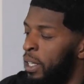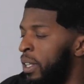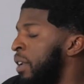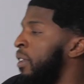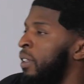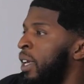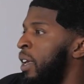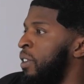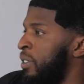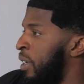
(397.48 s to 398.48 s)
And that
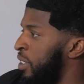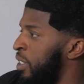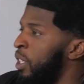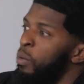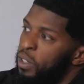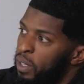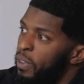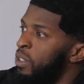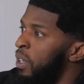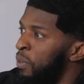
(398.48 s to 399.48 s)
delays a sequence
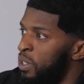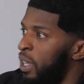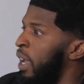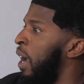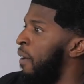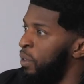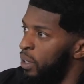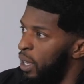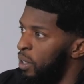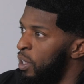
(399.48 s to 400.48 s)
of activities after
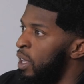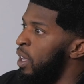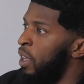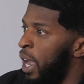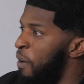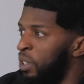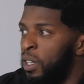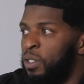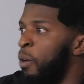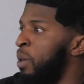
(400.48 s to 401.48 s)
that. Everything
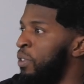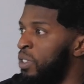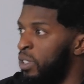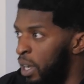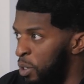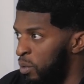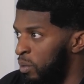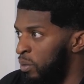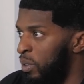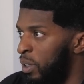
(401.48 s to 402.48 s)
that's already been
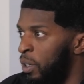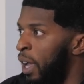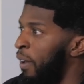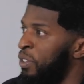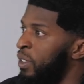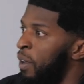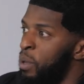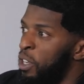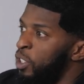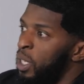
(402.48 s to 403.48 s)
scheduled. I have stuff
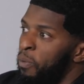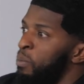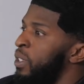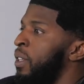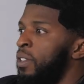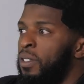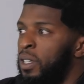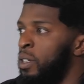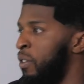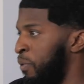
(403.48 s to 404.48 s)
being shipped from
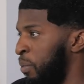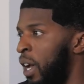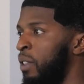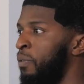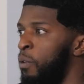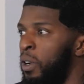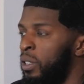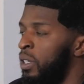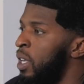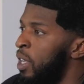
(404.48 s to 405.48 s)
Tennessee or from
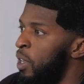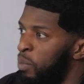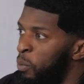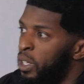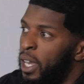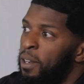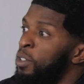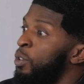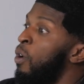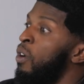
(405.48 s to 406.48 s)
California, but we can't
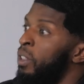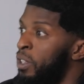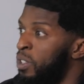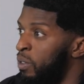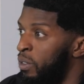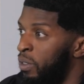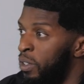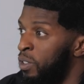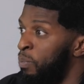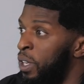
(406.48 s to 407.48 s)
install
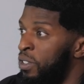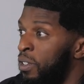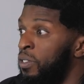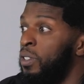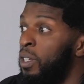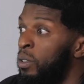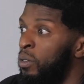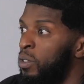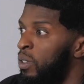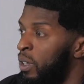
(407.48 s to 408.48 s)
these pieces of
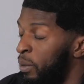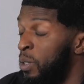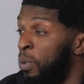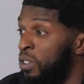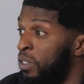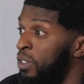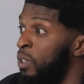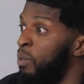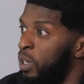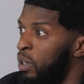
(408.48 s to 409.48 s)
steel
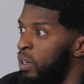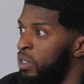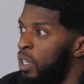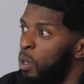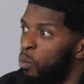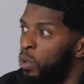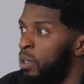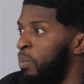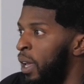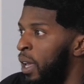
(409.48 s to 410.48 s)
because we
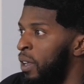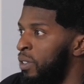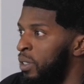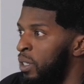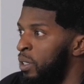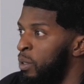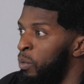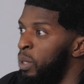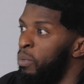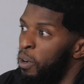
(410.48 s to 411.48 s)
didn't pass the
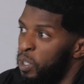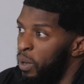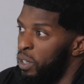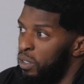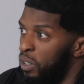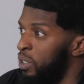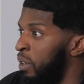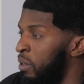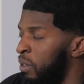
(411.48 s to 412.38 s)
rebar inspection, et cetera.